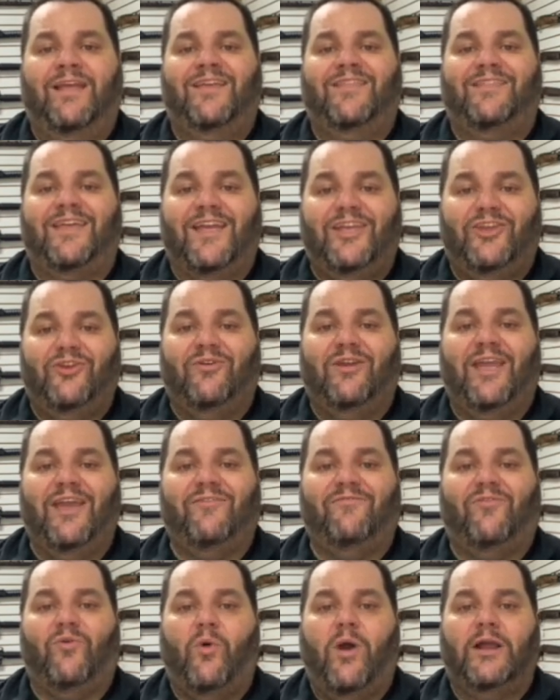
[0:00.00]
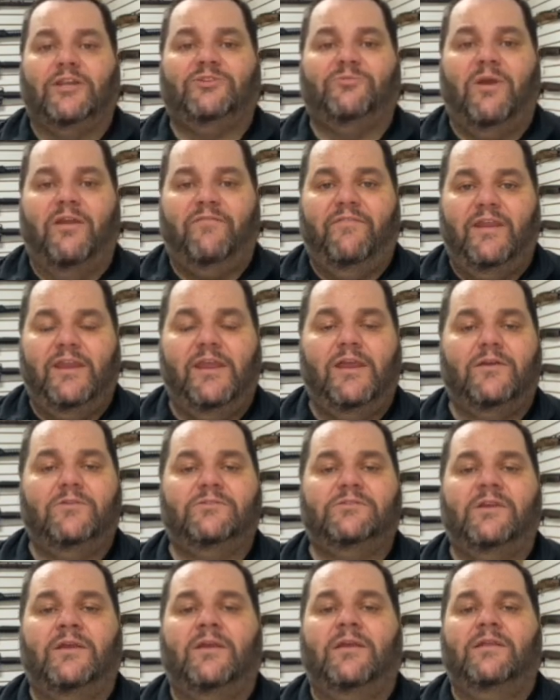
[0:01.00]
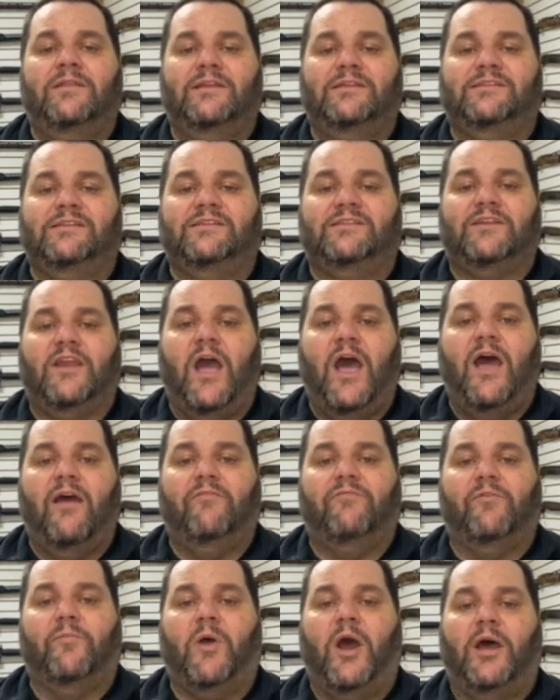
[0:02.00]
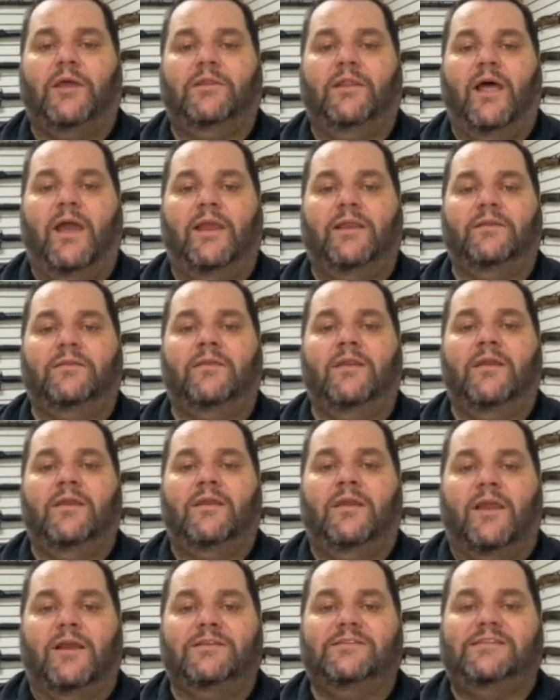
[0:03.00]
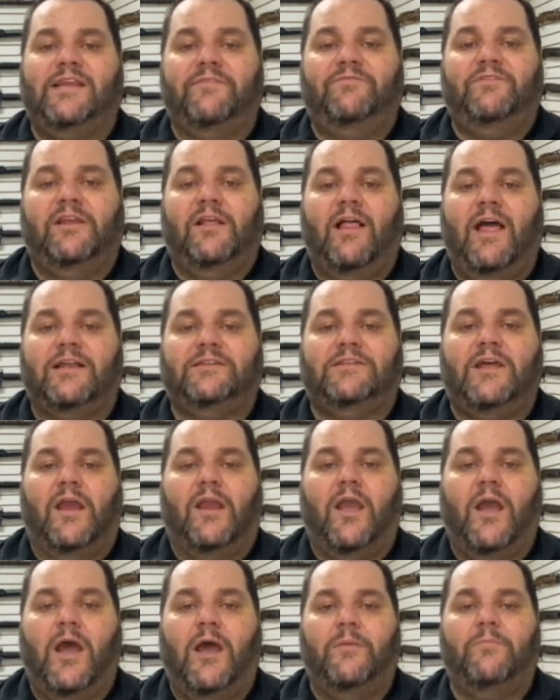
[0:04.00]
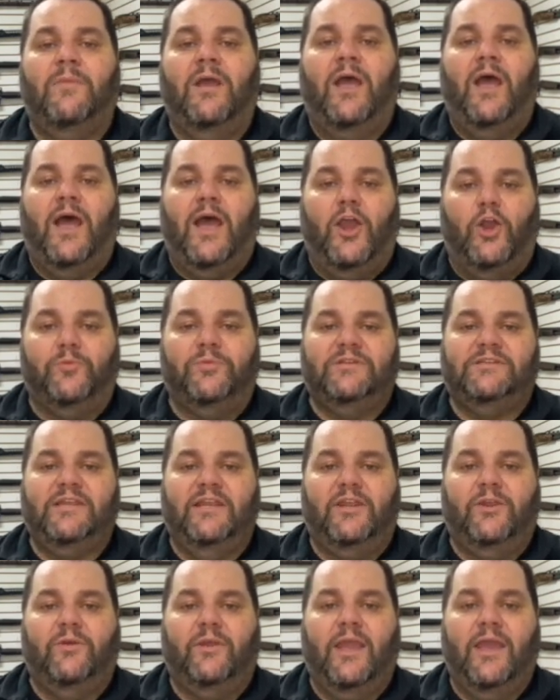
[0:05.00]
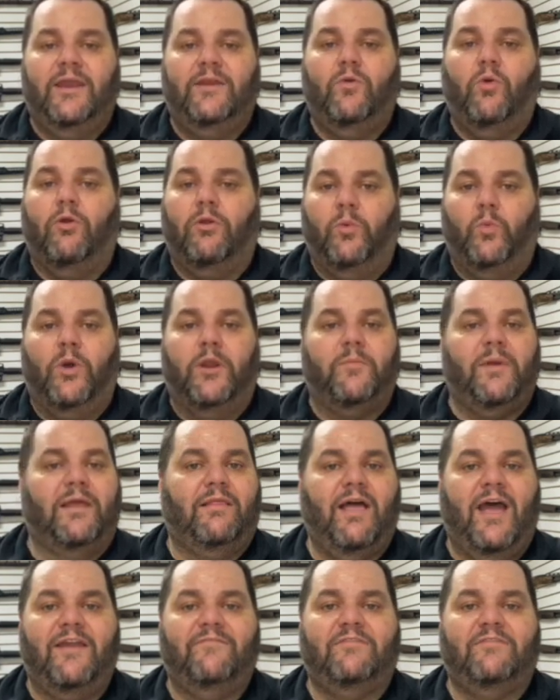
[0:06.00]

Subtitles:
Thank you again for watching my videos. This is Scott from OnlineGunSafetyClass.com. I hope to see you again or in one of my live